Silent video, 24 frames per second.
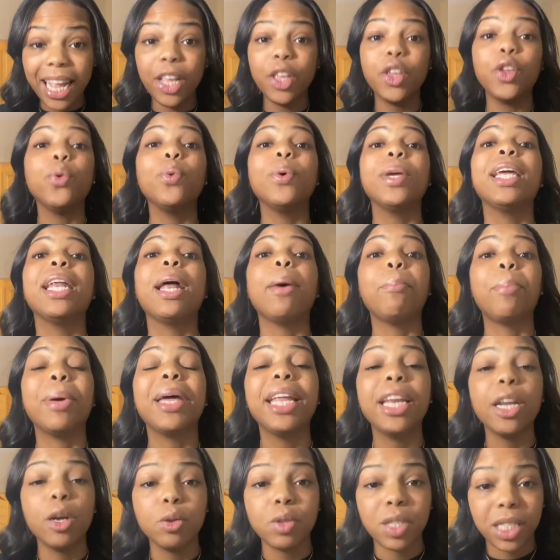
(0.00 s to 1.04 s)
you get a
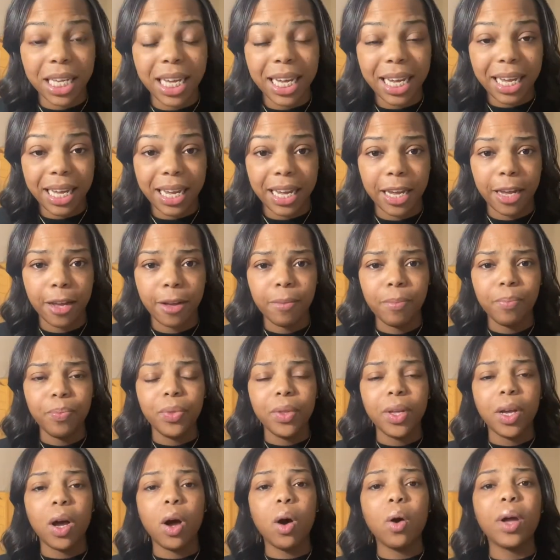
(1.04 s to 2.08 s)
penalty,
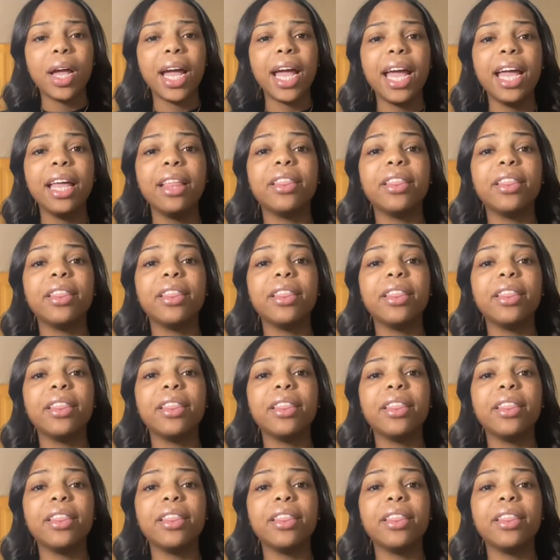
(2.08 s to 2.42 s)
okay?